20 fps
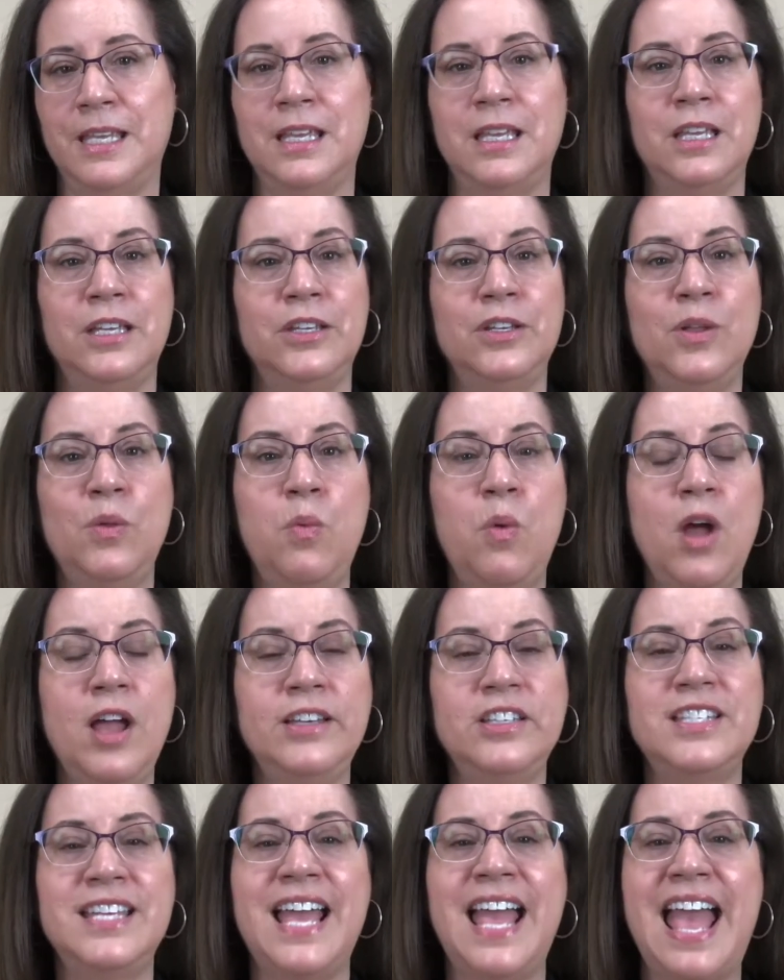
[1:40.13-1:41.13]
You'll want
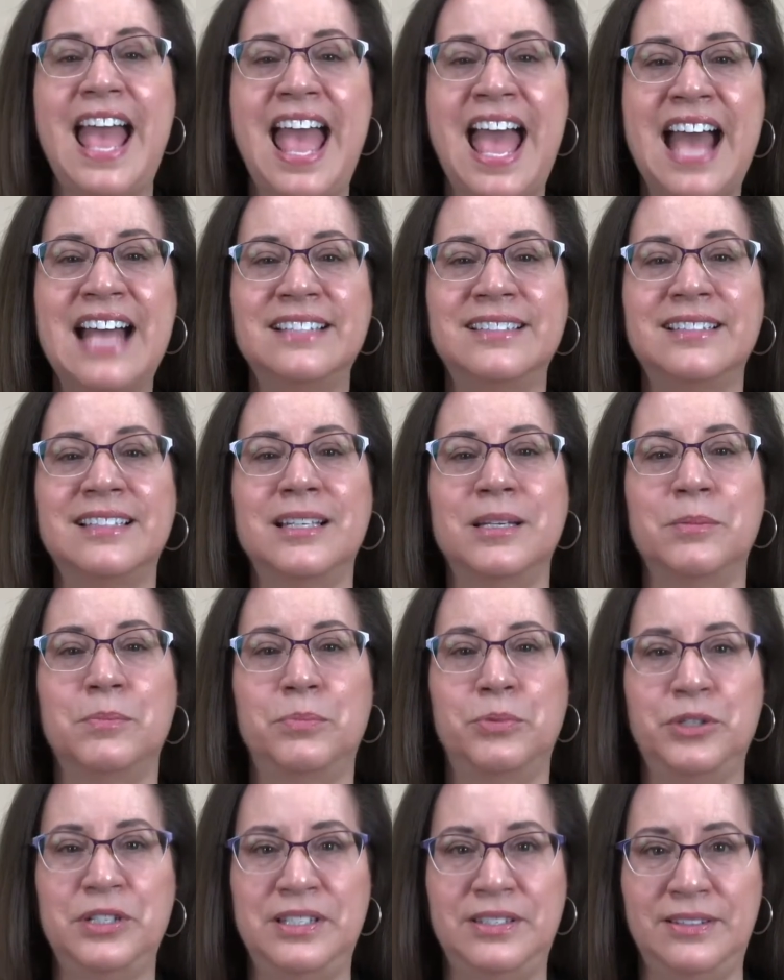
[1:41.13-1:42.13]
to ask
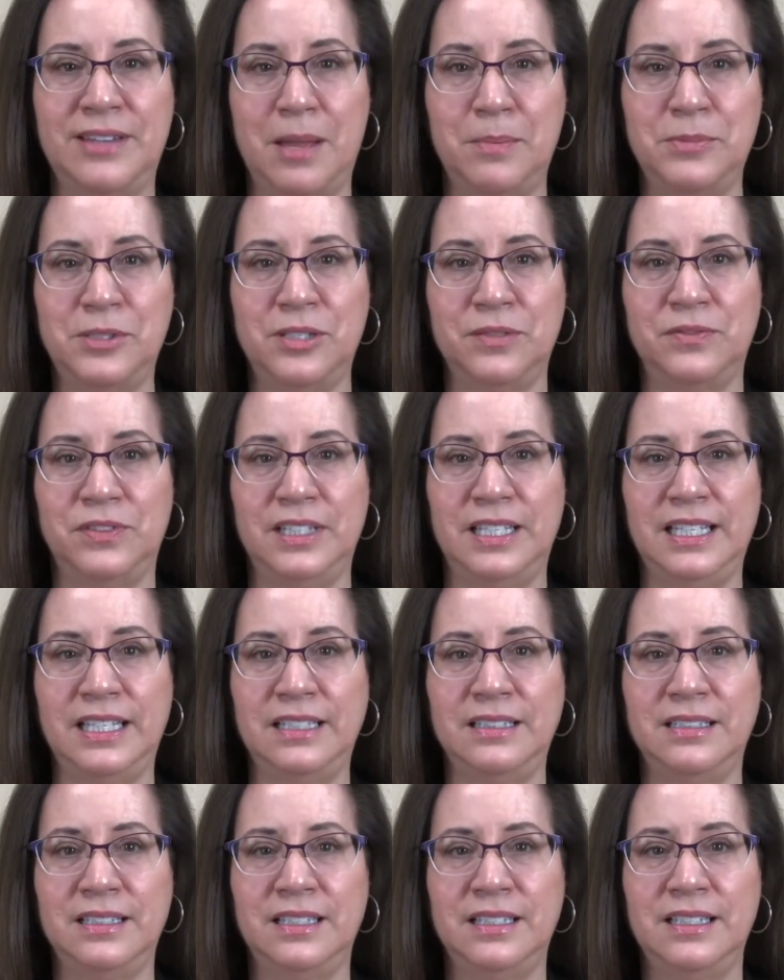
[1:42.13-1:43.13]
presumptively.
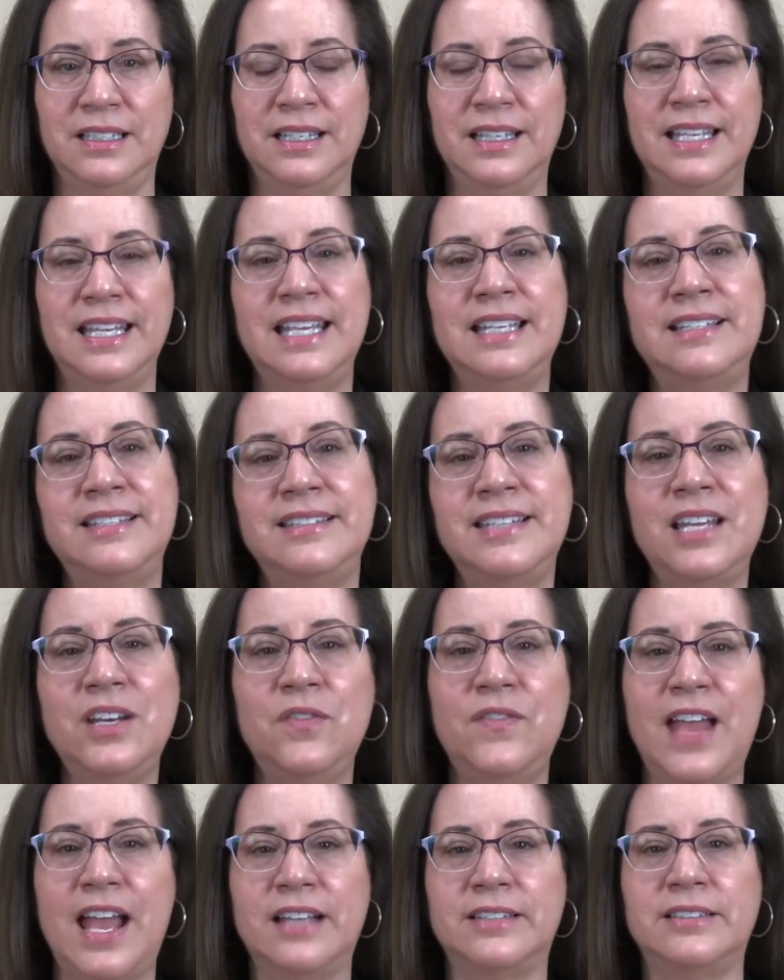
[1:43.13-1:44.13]
Instead of
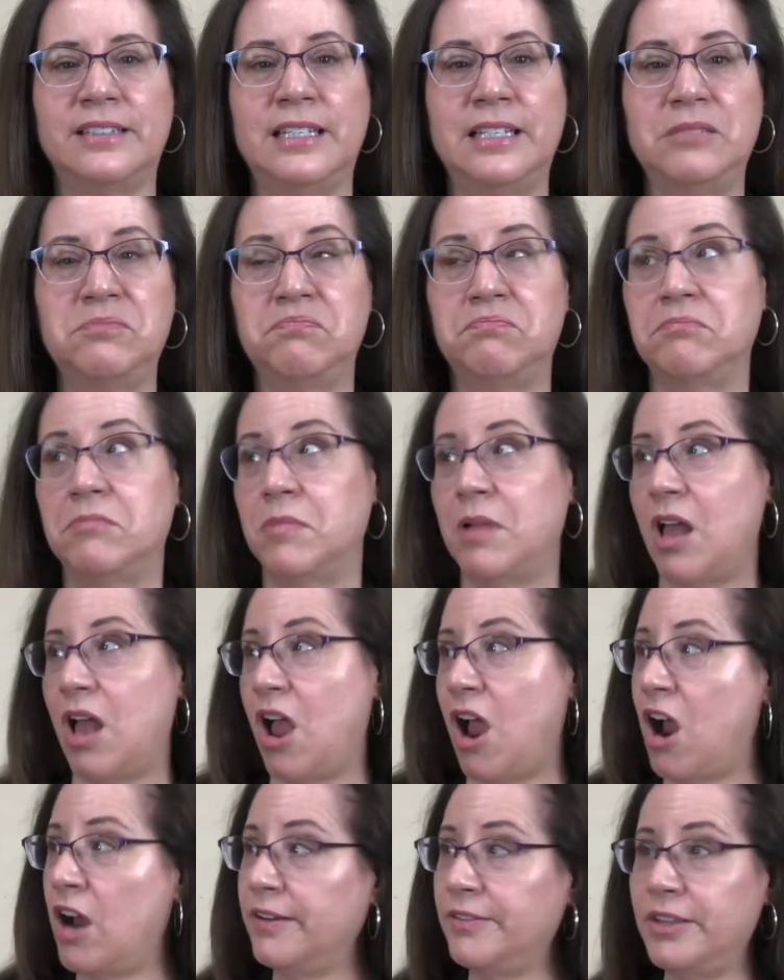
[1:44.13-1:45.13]
asking,
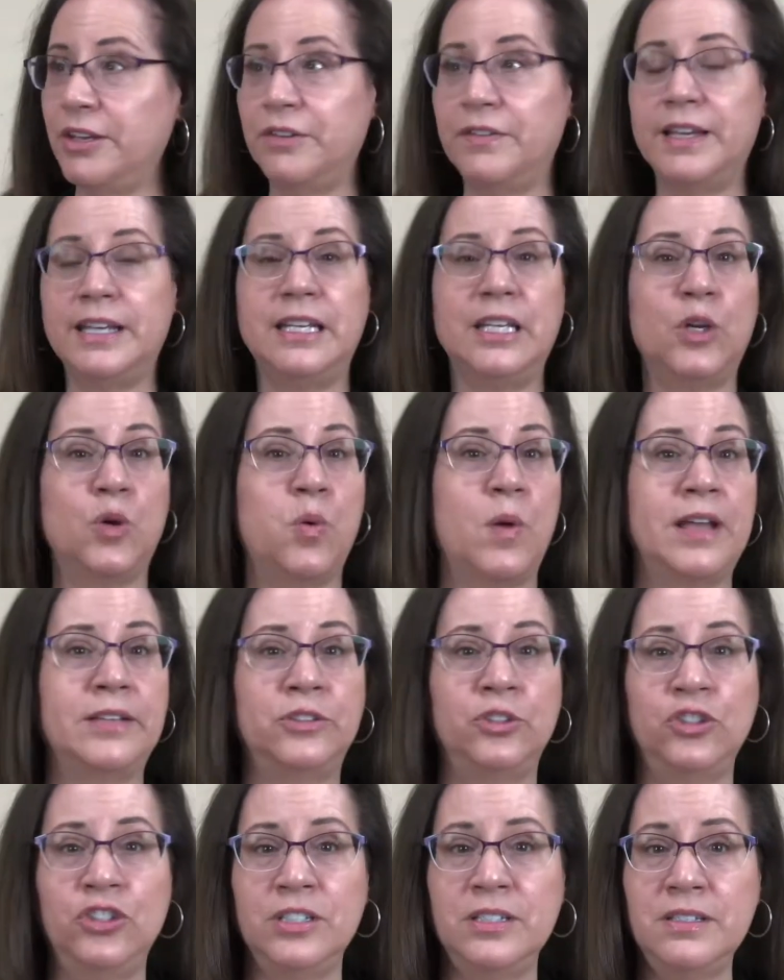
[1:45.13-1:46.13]
are there any
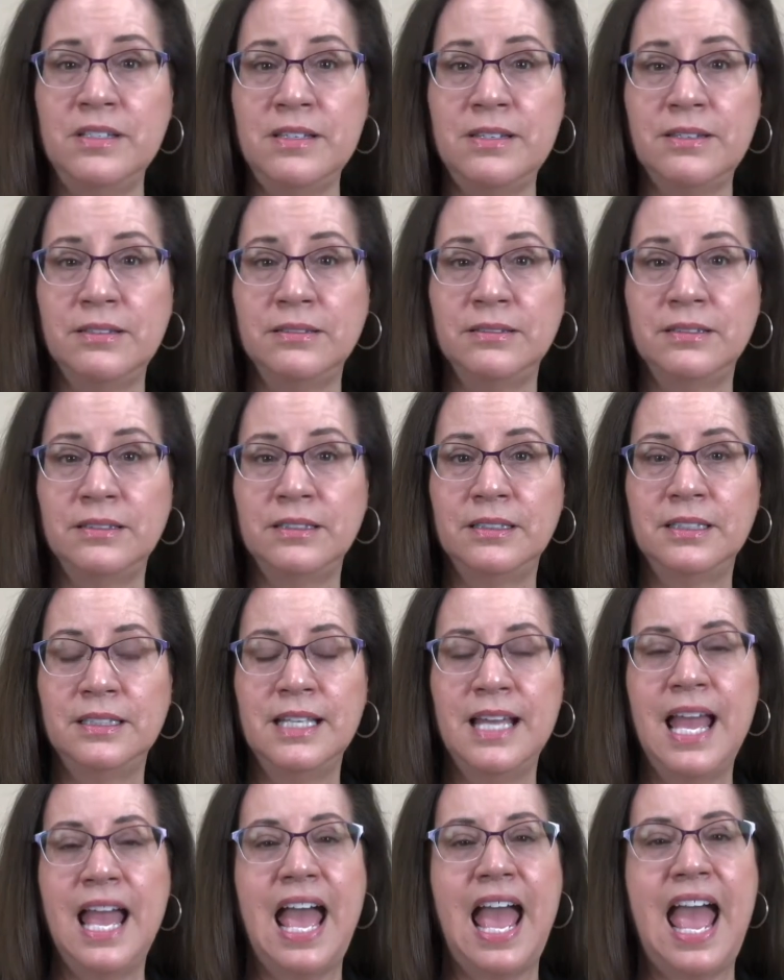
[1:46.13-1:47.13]
questions?
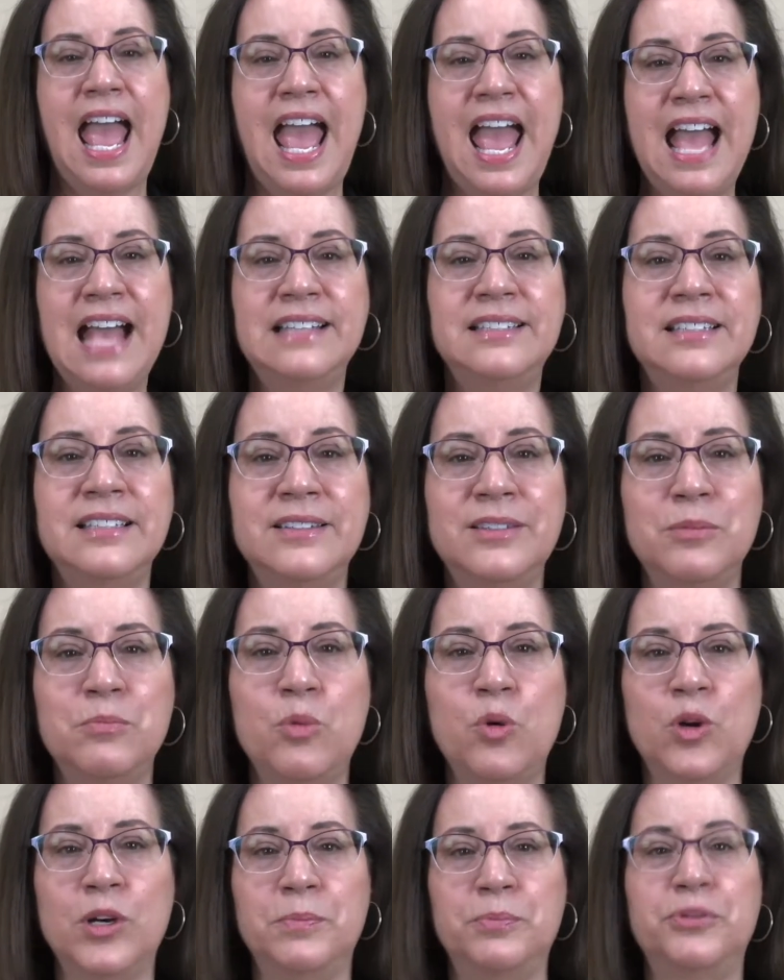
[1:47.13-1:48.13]
Ask the
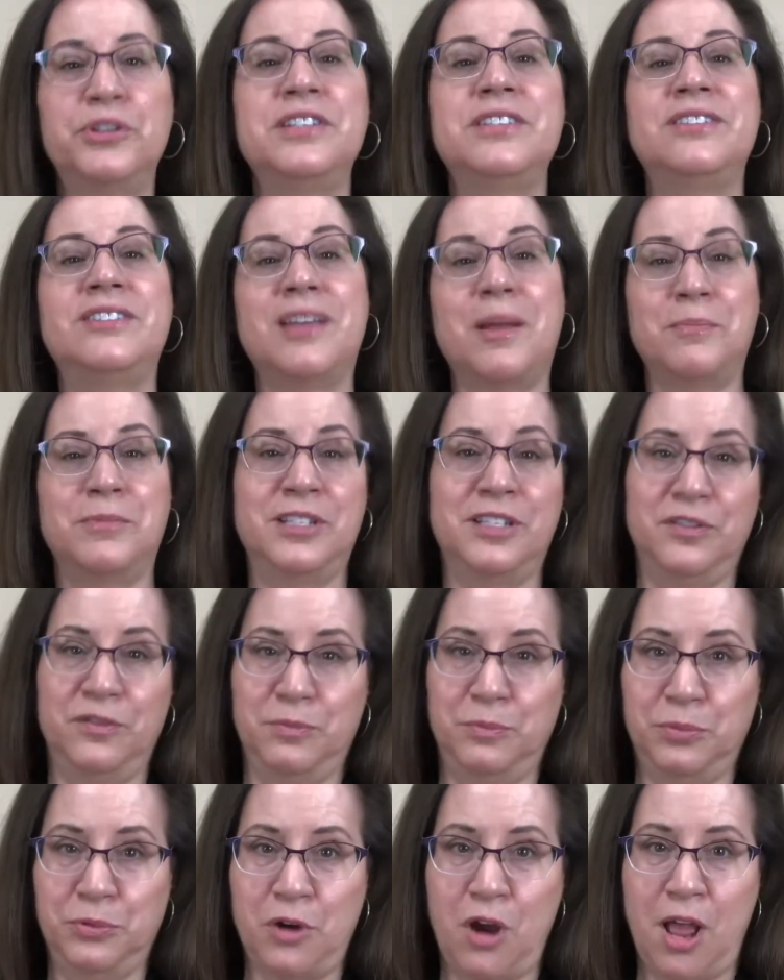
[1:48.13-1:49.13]
more presumptive
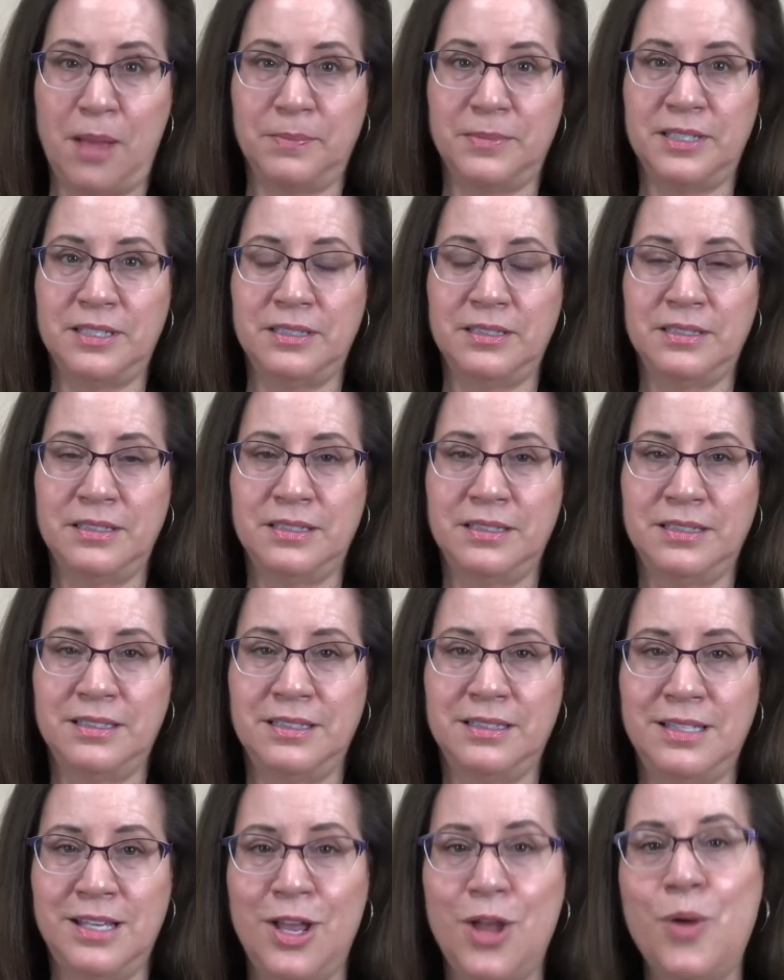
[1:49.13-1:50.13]
prompt.
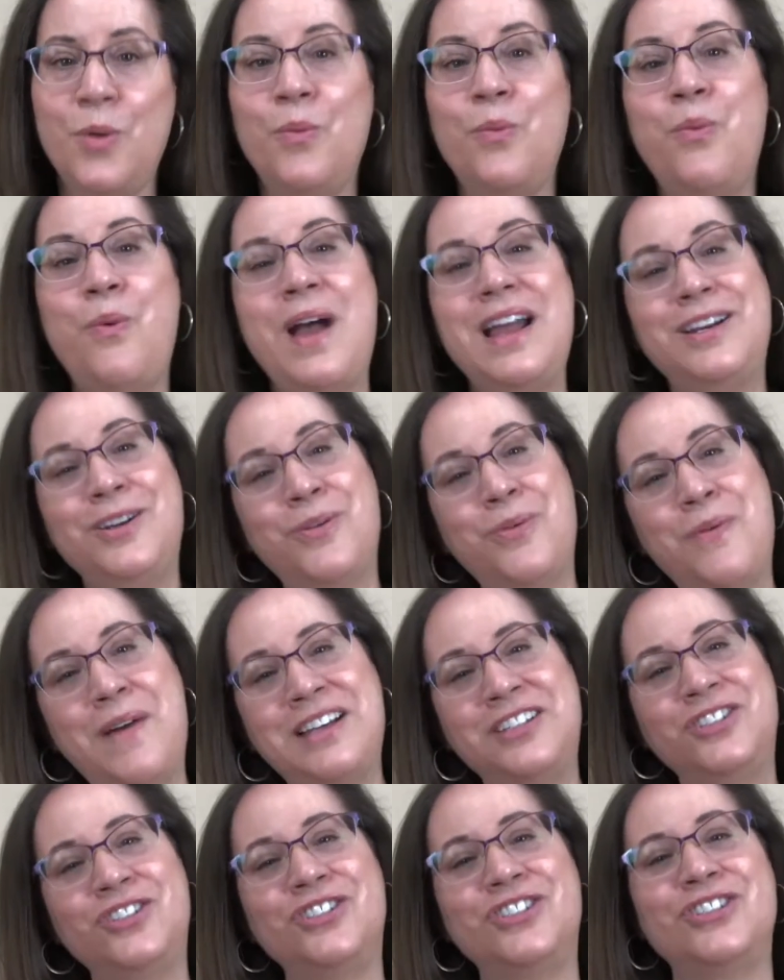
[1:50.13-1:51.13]
What
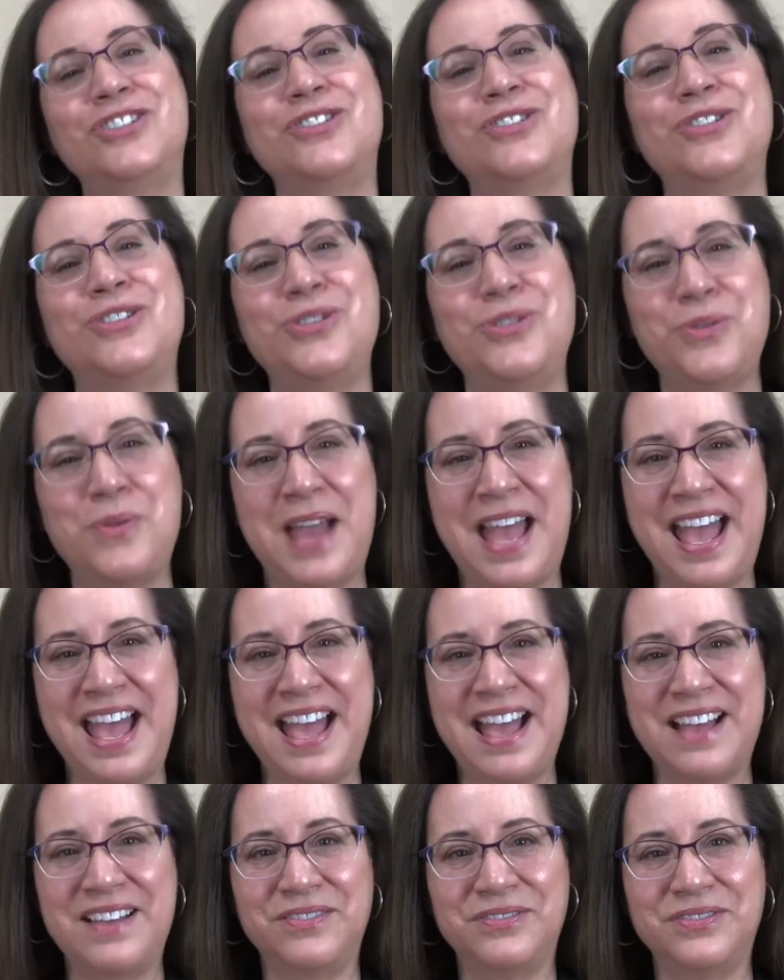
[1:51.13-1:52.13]
questions do you have?